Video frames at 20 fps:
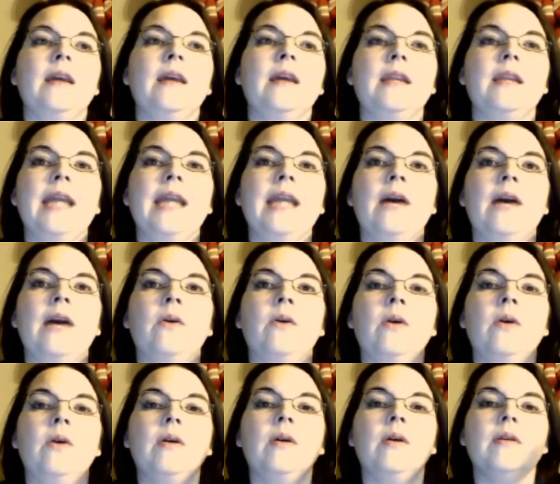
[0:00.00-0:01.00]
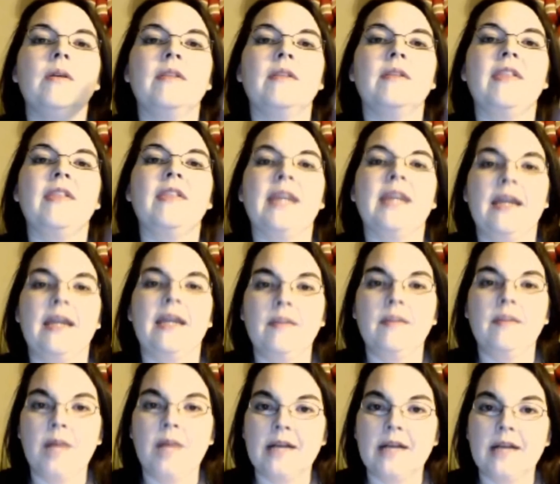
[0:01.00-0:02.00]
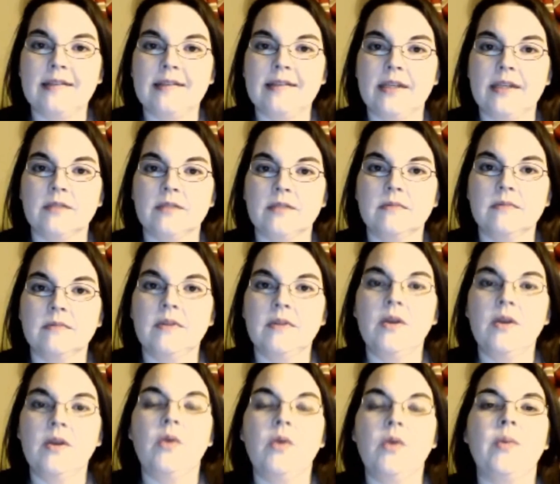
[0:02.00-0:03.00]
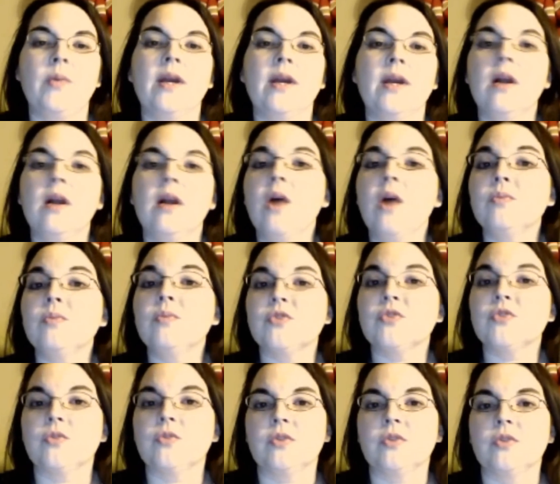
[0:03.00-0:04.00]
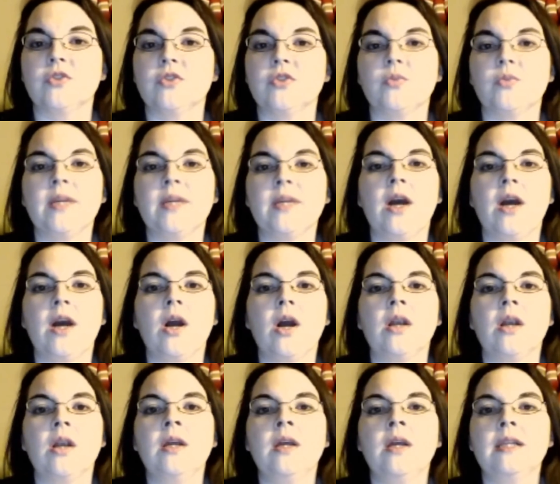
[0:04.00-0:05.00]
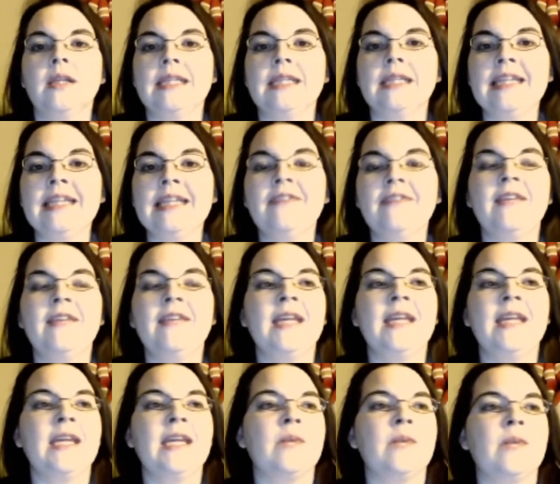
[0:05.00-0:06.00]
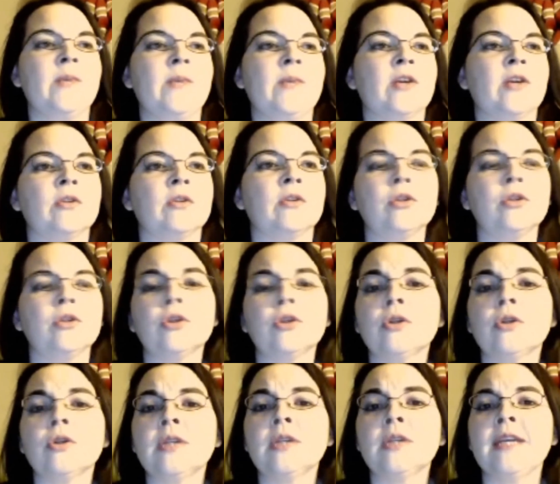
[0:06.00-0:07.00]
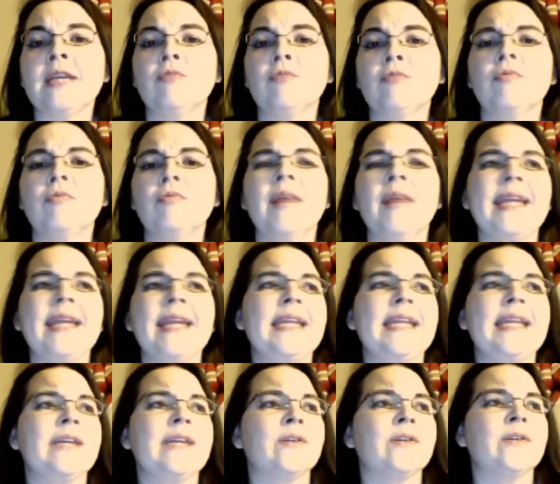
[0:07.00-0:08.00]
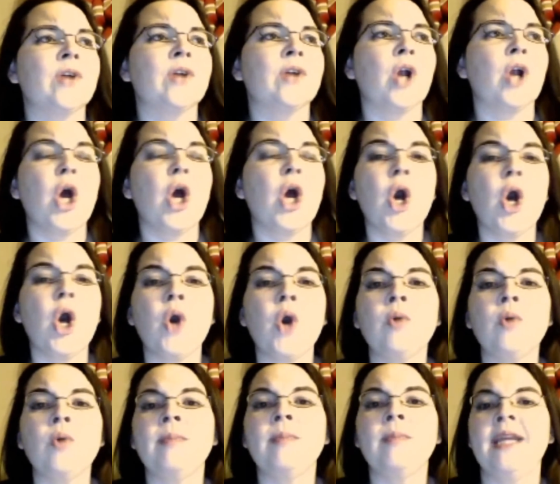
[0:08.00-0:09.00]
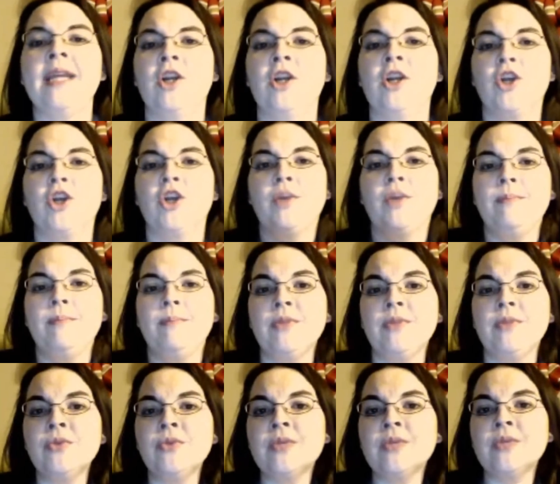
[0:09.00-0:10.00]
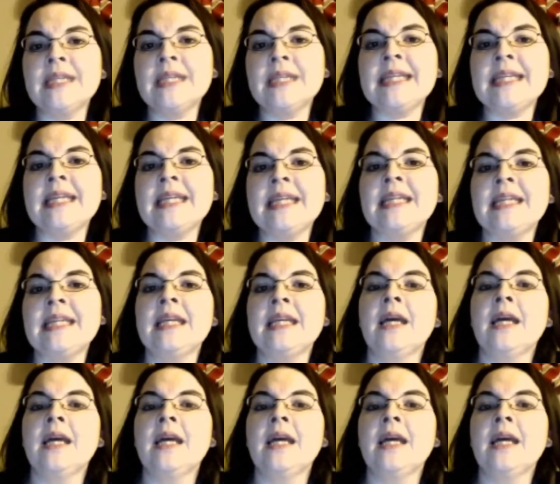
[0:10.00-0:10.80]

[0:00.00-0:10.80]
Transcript: Now, think out of the box here. We are homeschoolers. We are living and we are learning right here in our home, in our community.